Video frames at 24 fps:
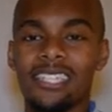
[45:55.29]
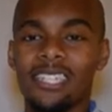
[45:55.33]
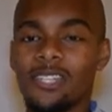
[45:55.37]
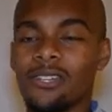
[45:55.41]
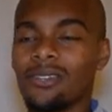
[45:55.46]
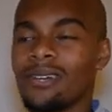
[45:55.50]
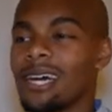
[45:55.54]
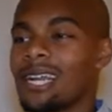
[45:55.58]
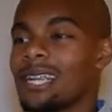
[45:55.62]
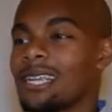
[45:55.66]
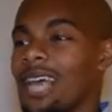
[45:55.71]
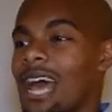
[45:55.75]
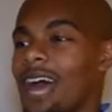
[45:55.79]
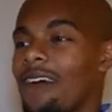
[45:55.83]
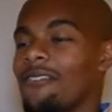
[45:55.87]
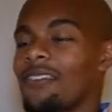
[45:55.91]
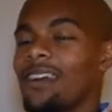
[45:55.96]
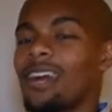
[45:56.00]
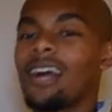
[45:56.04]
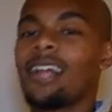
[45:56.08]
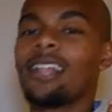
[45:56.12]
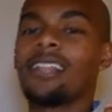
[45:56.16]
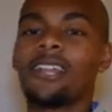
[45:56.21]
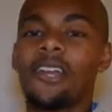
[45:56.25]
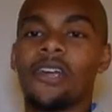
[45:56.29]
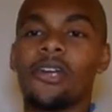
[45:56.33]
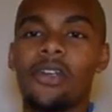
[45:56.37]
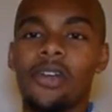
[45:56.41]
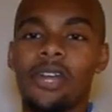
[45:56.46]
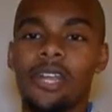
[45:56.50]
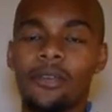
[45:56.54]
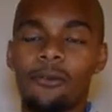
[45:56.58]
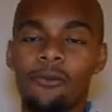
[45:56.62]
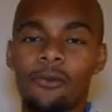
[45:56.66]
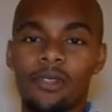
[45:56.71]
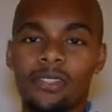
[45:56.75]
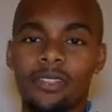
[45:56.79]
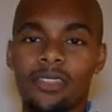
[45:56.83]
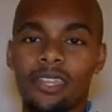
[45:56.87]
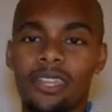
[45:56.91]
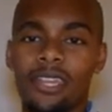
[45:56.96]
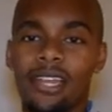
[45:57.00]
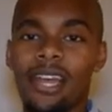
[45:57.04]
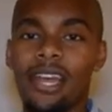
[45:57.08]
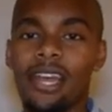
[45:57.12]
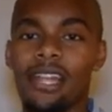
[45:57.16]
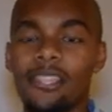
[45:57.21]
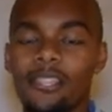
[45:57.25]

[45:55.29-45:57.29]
You got to have clarity with it